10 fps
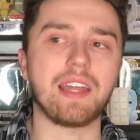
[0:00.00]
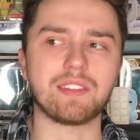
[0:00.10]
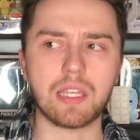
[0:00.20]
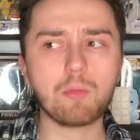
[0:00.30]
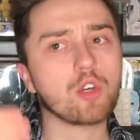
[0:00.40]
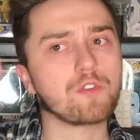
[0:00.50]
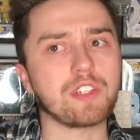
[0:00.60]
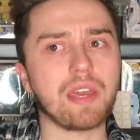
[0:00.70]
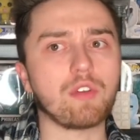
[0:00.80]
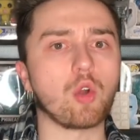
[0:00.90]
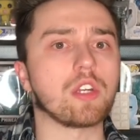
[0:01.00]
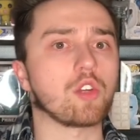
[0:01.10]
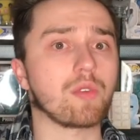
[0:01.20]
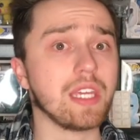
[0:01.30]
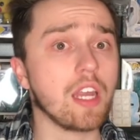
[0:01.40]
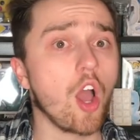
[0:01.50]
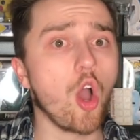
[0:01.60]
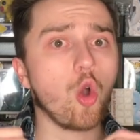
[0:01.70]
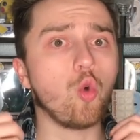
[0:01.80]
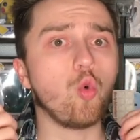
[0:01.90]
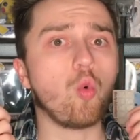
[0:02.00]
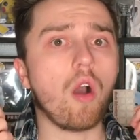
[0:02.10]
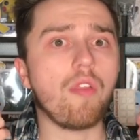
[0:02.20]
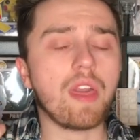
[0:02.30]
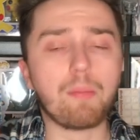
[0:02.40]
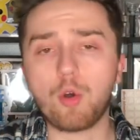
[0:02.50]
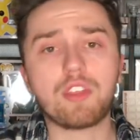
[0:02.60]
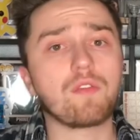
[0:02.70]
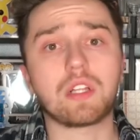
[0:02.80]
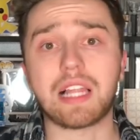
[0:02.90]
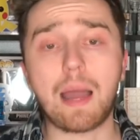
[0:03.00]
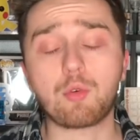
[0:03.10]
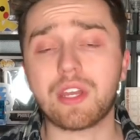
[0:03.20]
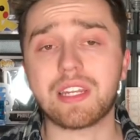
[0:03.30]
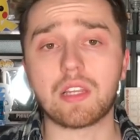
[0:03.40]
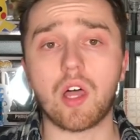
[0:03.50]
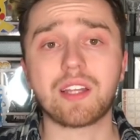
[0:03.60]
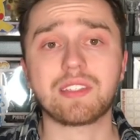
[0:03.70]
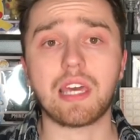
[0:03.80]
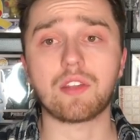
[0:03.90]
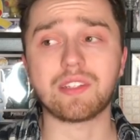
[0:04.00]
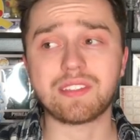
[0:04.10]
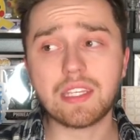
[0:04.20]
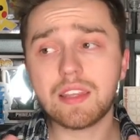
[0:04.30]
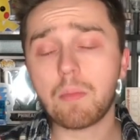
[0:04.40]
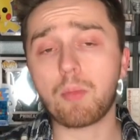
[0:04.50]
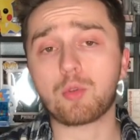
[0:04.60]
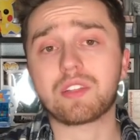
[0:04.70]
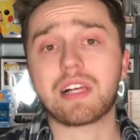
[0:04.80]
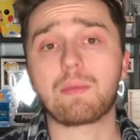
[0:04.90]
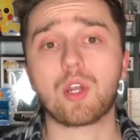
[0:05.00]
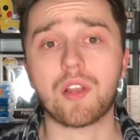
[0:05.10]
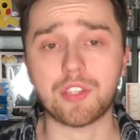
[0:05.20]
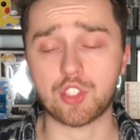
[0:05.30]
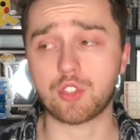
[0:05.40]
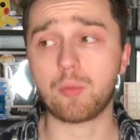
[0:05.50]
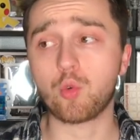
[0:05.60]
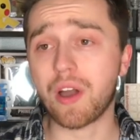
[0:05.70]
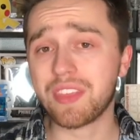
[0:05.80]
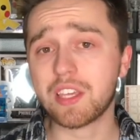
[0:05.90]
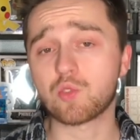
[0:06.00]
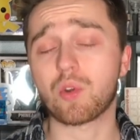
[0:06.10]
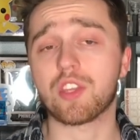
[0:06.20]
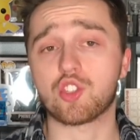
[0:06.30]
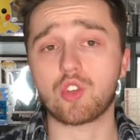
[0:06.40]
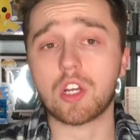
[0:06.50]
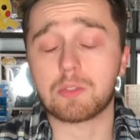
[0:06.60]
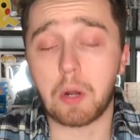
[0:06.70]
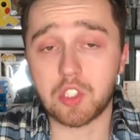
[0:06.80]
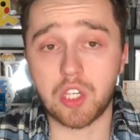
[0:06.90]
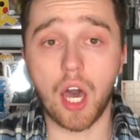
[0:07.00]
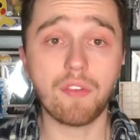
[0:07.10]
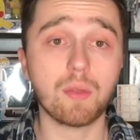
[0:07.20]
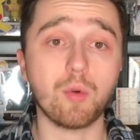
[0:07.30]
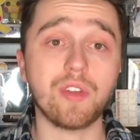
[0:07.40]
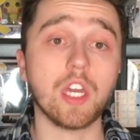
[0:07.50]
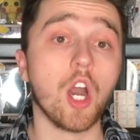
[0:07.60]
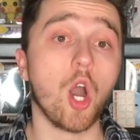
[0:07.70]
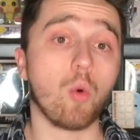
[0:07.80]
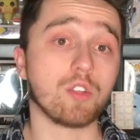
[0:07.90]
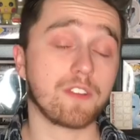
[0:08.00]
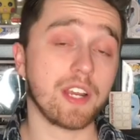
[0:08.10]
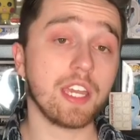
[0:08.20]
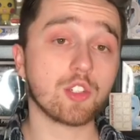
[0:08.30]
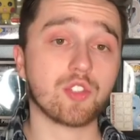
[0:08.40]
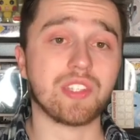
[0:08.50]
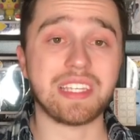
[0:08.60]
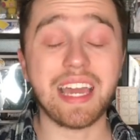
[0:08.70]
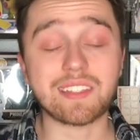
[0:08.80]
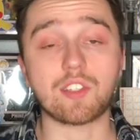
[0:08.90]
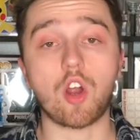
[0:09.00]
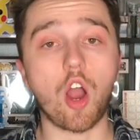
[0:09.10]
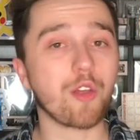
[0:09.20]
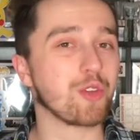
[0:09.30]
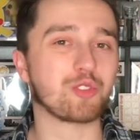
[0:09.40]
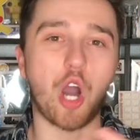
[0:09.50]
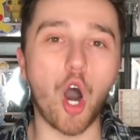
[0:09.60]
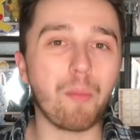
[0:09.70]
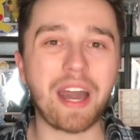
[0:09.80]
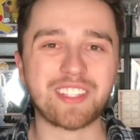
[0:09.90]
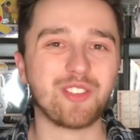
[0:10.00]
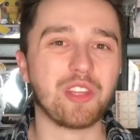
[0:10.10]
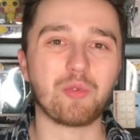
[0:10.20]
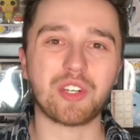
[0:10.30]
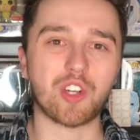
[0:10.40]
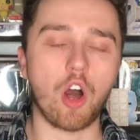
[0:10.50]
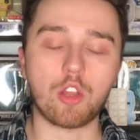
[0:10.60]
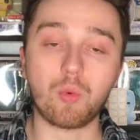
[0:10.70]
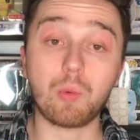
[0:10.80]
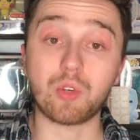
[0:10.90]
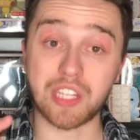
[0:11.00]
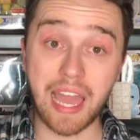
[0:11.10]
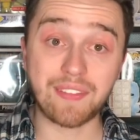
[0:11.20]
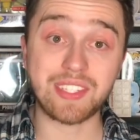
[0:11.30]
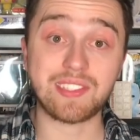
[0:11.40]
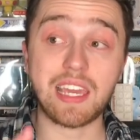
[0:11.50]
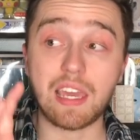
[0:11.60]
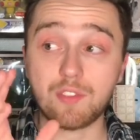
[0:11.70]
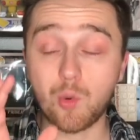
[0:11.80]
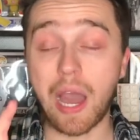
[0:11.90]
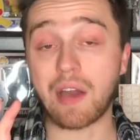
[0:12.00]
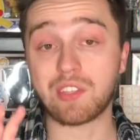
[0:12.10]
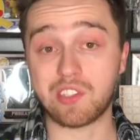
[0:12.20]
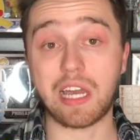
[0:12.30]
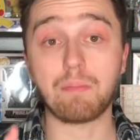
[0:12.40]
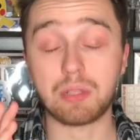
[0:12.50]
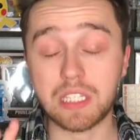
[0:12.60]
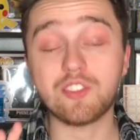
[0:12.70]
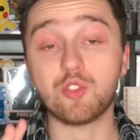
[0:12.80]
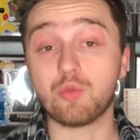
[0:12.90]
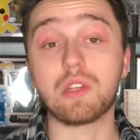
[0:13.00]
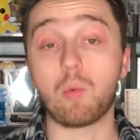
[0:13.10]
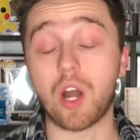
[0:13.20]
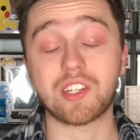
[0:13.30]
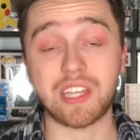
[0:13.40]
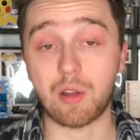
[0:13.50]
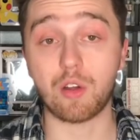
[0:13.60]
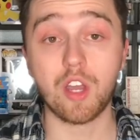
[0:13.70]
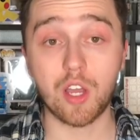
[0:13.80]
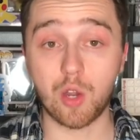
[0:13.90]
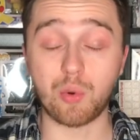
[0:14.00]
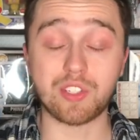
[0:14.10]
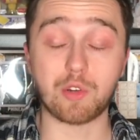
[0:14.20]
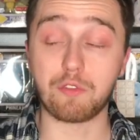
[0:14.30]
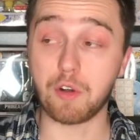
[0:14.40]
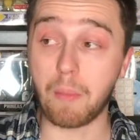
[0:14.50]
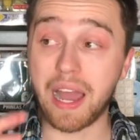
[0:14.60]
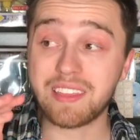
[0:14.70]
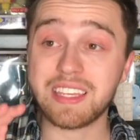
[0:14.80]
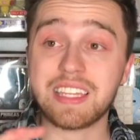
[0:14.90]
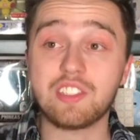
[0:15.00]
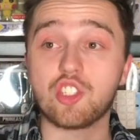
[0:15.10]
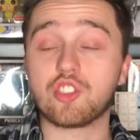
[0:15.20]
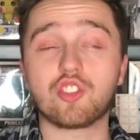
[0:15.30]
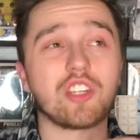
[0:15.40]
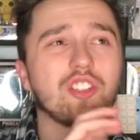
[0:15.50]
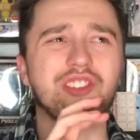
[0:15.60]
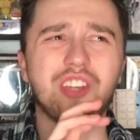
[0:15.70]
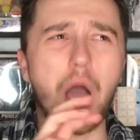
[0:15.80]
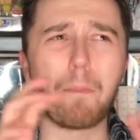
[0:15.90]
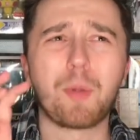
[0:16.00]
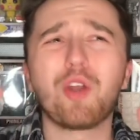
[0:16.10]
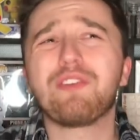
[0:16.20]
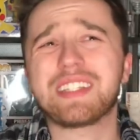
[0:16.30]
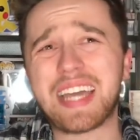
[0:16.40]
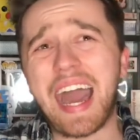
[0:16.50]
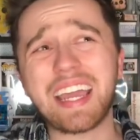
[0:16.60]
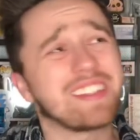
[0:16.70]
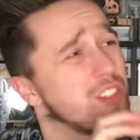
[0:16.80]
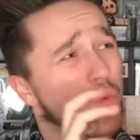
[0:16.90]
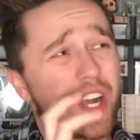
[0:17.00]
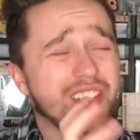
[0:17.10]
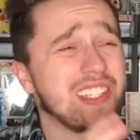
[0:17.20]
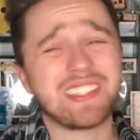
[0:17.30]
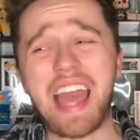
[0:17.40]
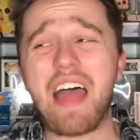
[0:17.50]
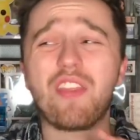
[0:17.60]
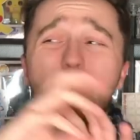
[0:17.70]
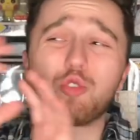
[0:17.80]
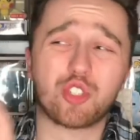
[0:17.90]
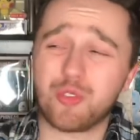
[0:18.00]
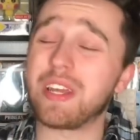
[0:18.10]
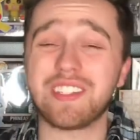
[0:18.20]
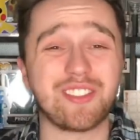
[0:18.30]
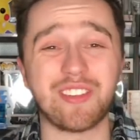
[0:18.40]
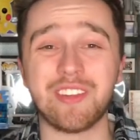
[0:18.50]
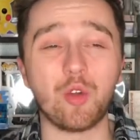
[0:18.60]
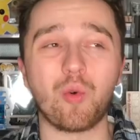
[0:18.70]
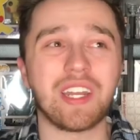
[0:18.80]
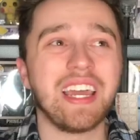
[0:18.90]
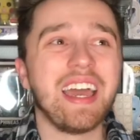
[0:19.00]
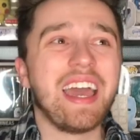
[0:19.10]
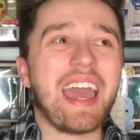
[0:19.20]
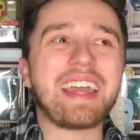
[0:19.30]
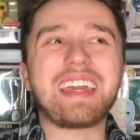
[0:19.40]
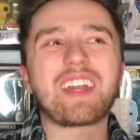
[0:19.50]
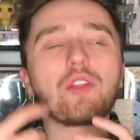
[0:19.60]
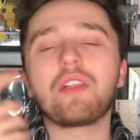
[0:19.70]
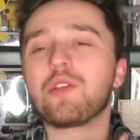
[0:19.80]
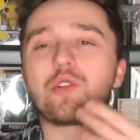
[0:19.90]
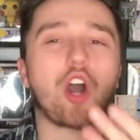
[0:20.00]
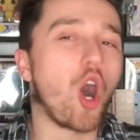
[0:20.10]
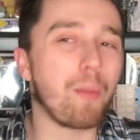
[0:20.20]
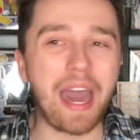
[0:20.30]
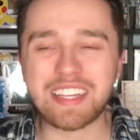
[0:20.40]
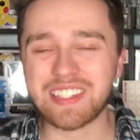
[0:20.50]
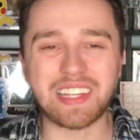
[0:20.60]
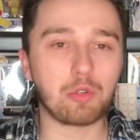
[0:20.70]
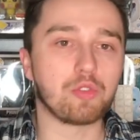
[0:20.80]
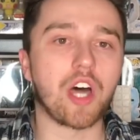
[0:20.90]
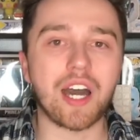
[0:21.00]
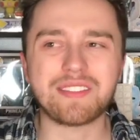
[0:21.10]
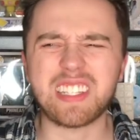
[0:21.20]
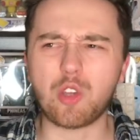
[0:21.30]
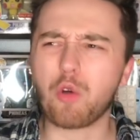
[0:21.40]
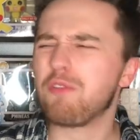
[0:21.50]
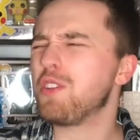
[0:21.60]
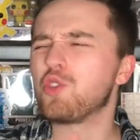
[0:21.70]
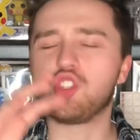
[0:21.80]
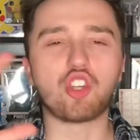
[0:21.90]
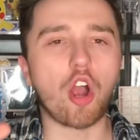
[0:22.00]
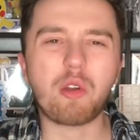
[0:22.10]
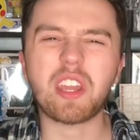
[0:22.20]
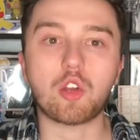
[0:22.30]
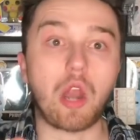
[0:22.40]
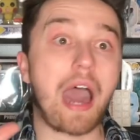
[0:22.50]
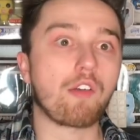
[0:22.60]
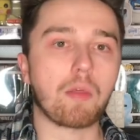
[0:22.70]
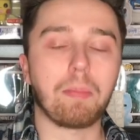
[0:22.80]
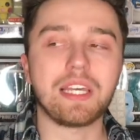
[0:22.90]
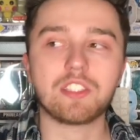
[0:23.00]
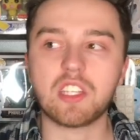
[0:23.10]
And same goes for David Gordon Green, who they both have collaborated a lot together. And seeing them both collaborate on the script, who I think is one of the strongest parts of the movie, was very interesting. Yes, there are those callbacks to the original Halloween, which I have to say, if you have the time, please do rewatch that original film. I think it's just such a perfect tie in to watch this and then go straight into the new one and get all the little callbacks and the little nods that don't feel jarring or out of the place.